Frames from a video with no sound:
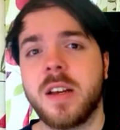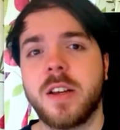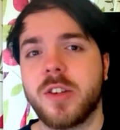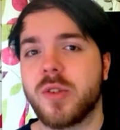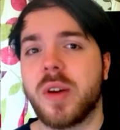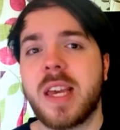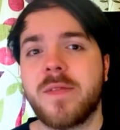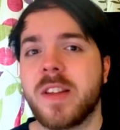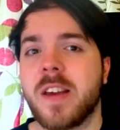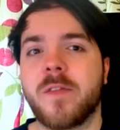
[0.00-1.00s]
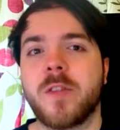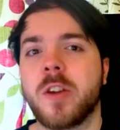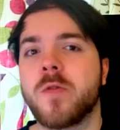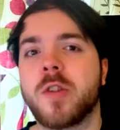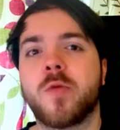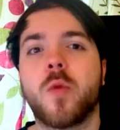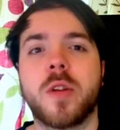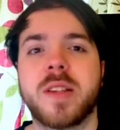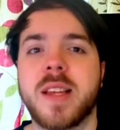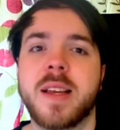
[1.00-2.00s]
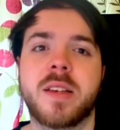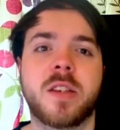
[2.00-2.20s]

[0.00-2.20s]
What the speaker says: So even if you do one test,